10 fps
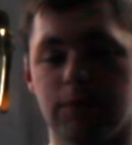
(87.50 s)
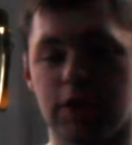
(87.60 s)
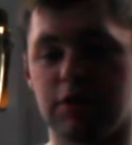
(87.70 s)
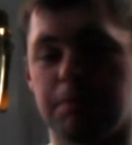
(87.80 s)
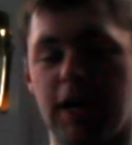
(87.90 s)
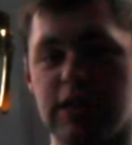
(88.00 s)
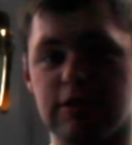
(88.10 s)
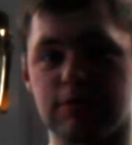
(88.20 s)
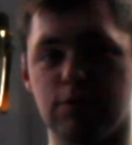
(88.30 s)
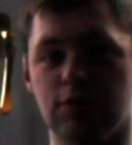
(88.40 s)

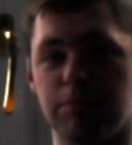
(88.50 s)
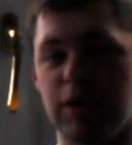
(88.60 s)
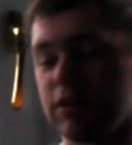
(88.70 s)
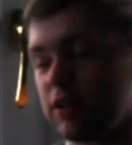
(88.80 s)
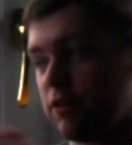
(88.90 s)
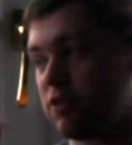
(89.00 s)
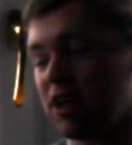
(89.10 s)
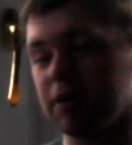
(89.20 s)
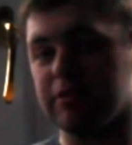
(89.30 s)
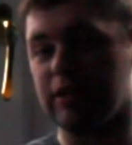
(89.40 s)
independence movement, the
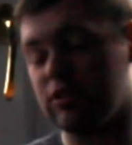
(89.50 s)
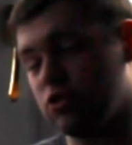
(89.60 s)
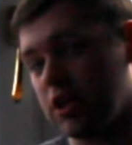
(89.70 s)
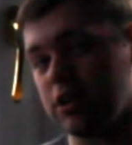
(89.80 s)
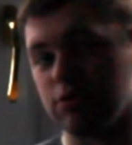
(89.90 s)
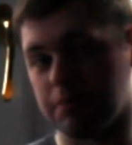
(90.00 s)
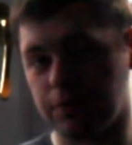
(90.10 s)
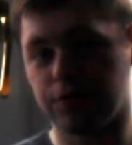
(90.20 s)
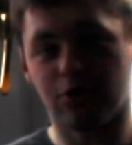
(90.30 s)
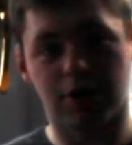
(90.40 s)
times they tried to do it
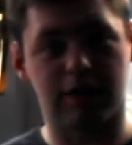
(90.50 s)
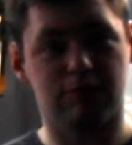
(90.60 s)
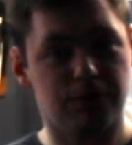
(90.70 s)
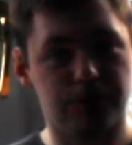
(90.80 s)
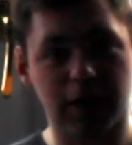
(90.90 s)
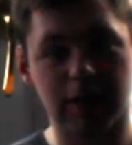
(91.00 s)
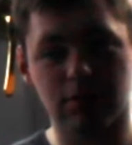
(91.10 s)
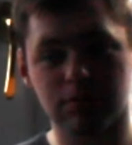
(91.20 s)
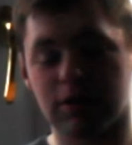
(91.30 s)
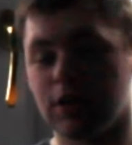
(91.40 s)
before and
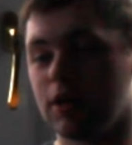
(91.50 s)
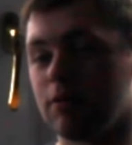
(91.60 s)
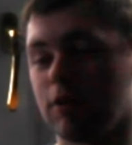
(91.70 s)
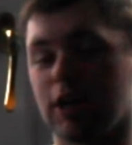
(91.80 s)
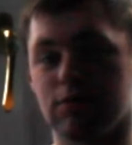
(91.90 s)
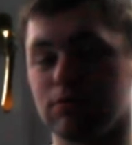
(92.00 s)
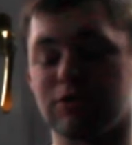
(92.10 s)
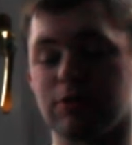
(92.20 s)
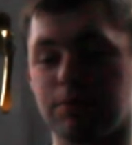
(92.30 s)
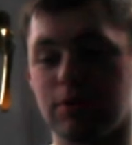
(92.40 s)
failed. I don't
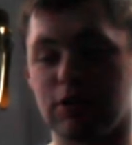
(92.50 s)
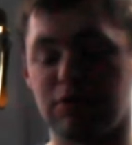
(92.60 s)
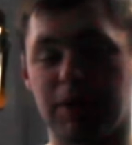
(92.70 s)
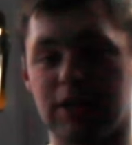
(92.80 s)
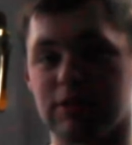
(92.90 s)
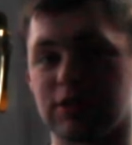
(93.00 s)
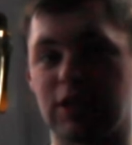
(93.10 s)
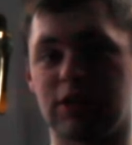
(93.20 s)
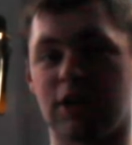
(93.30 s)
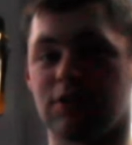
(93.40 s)
support independence
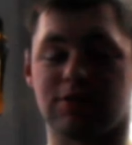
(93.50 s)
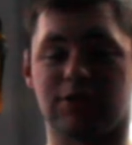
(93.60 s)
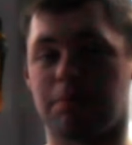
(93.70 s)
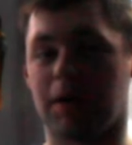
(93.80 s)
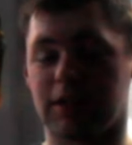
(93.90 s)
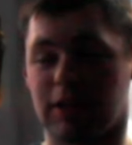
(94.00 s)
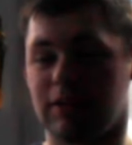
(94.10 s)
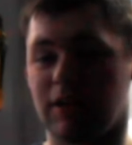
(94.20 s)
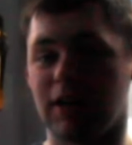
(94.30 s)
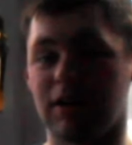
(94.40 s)
like now because it's a bad
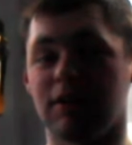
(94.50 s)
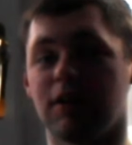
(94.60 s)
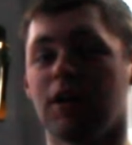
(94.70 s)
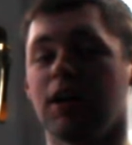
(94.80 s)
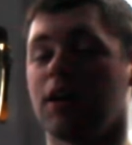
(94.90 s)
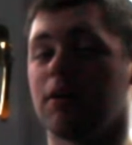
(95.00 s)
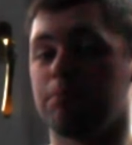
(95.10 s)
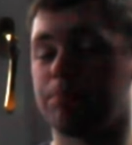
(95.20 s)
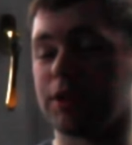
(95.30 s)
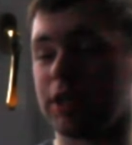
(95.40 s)
idea,
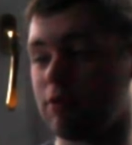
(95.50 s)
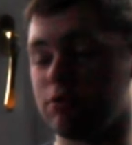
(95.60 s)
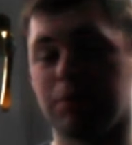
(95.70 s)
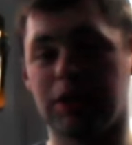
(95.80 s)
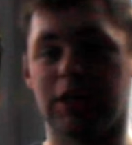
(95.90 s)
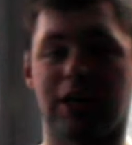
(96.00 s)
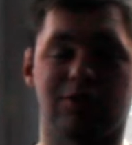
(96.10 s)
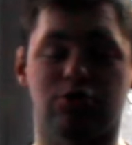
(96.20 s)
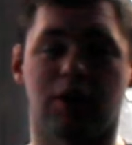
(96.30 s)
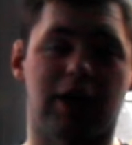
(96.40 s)
but that would be the
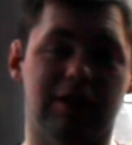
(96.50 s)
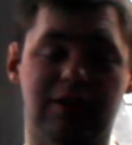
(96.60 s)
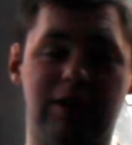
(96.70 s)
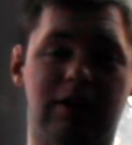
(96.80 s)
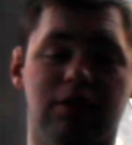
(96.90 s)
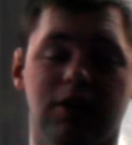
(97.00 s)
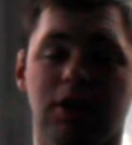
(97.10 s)
actual idea.